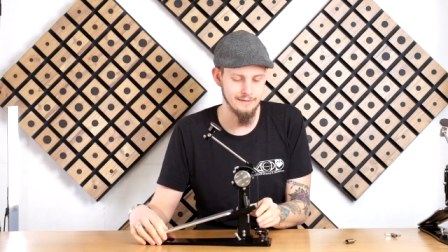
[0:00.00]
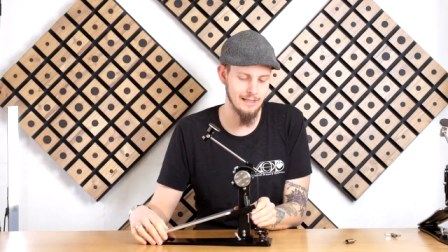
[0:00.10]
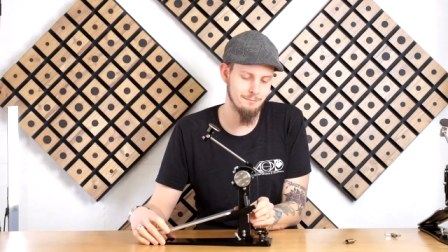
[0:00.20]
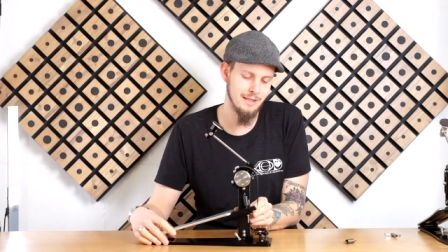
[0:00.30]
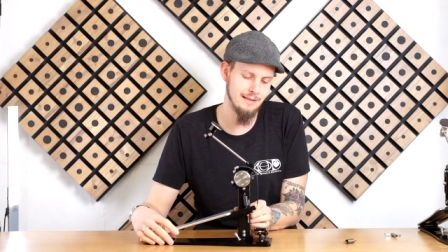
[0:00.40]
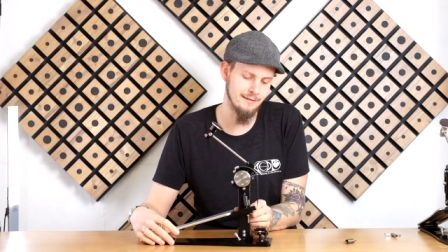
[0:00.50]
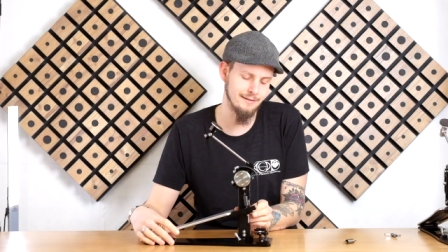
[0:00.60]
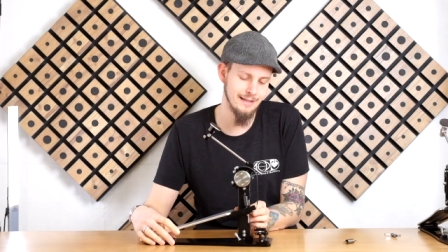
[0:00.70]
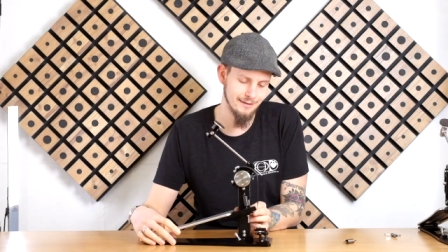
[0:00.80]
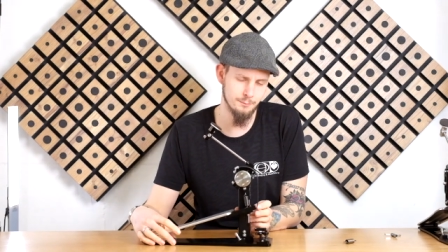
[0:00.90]
That
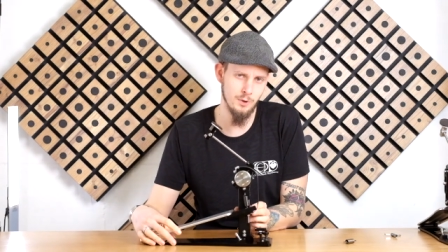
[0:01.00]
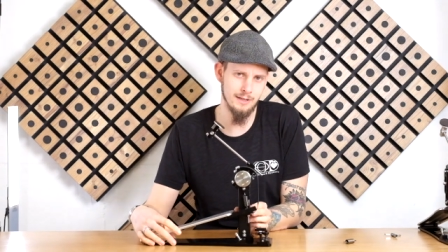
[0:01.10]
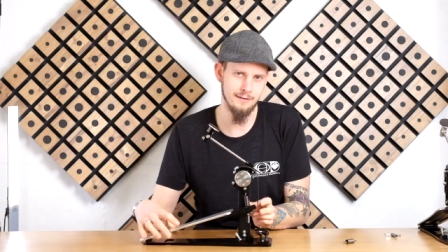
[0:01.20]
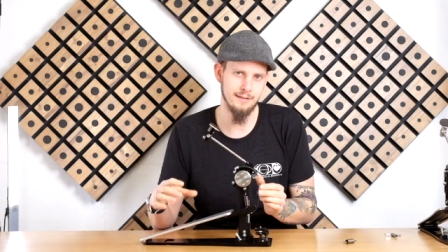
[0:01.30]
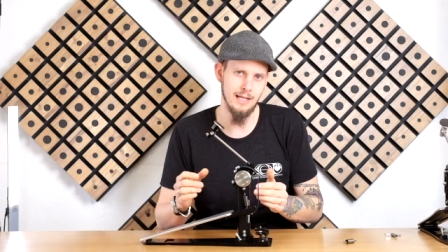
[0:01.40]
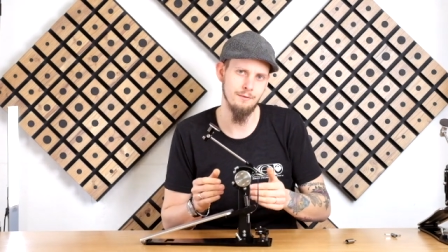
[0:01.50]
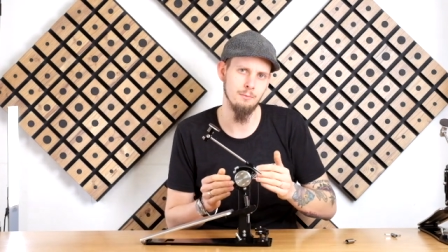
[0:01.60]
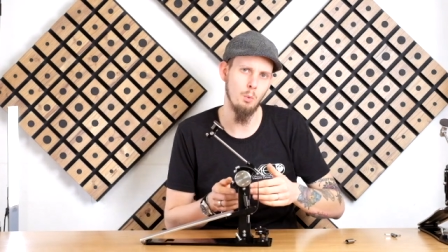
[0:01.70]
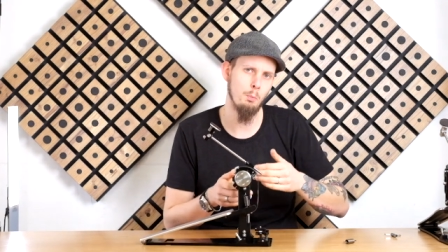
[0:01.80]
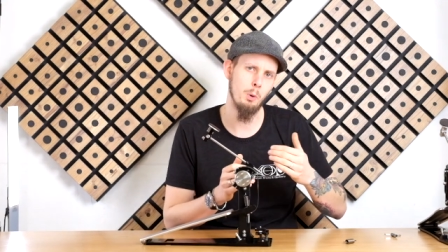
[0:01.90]
means this spring is
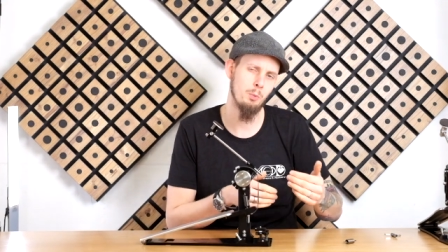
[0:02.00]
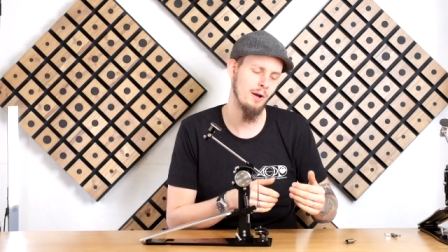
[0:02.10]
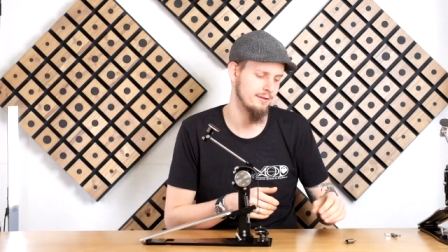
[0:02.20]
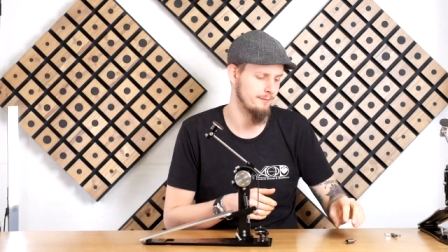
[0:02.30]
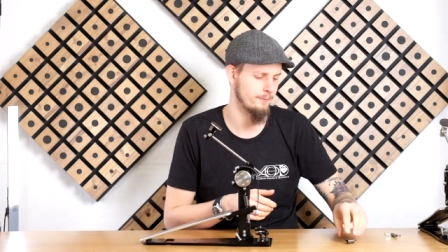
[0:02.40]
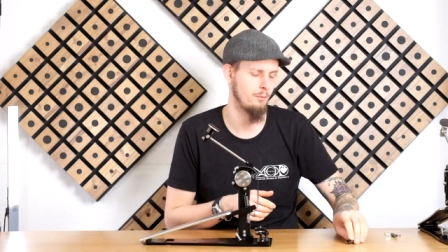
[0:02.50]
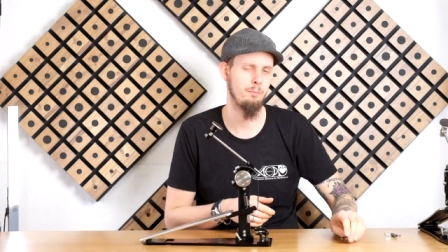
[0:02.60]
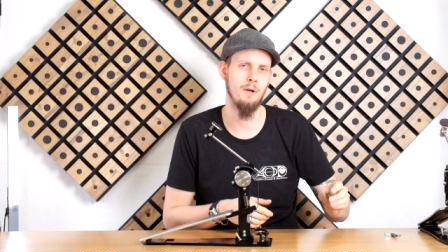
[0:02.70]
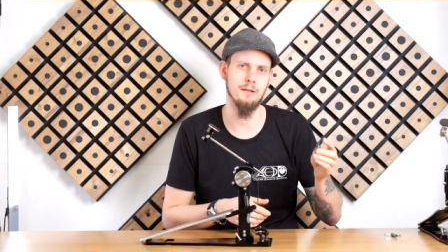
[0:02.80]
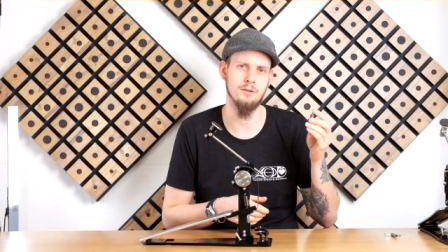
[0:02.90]
even more progressive
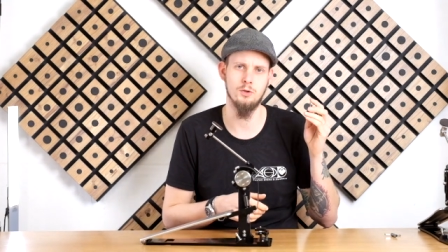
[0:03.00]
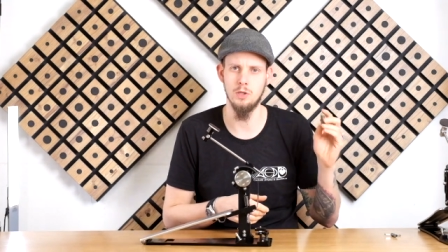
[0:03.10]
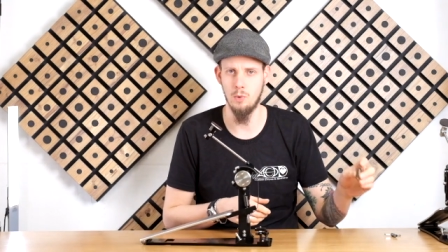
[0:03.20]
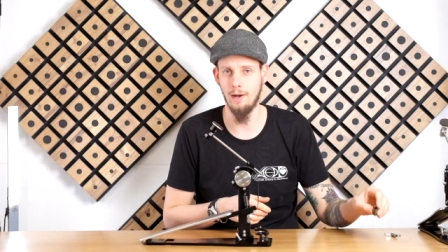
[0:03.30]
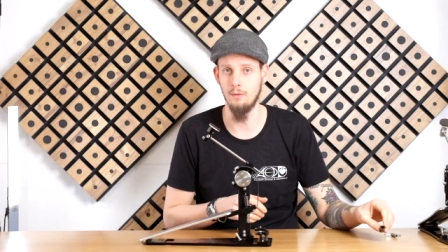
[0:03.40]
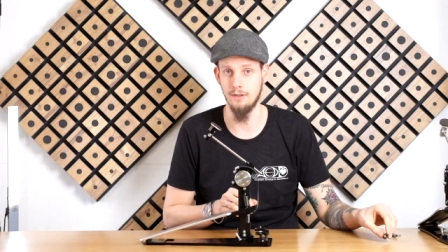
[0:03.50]
compared to the regular